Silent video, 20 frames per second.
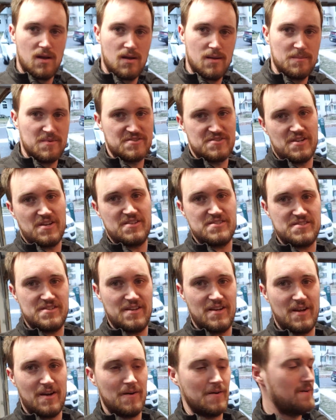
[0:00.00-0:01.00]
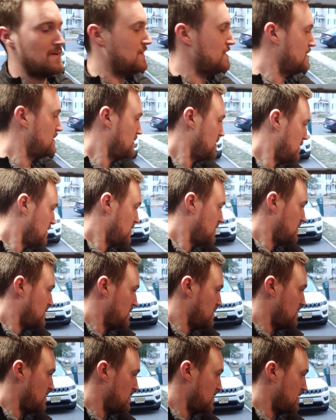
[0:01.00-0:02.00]
I'm exhausted now.
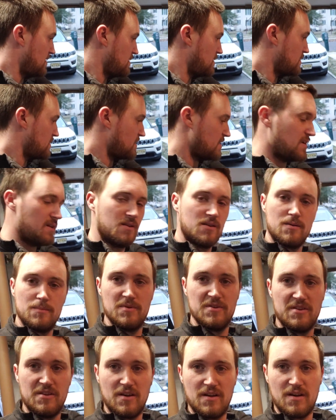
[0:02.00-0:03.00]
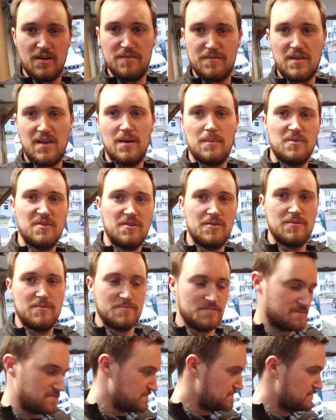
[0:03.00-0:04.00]
Got a little bit done off camera,
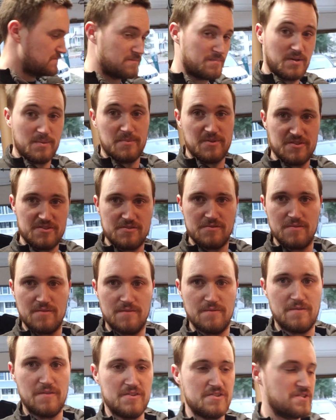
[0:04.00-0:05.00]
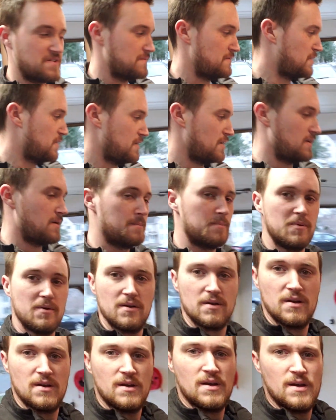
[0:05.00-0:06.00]
pretty much finished everything up.
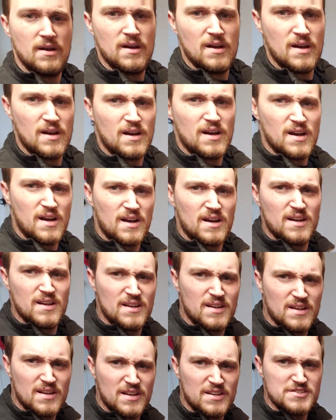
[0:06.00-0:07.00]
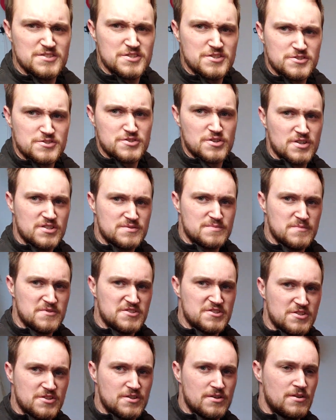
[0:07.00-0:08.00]
Engine,
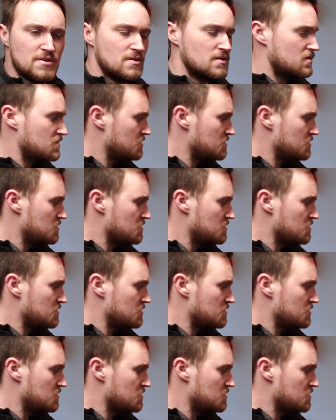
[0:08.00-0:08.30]
transmission,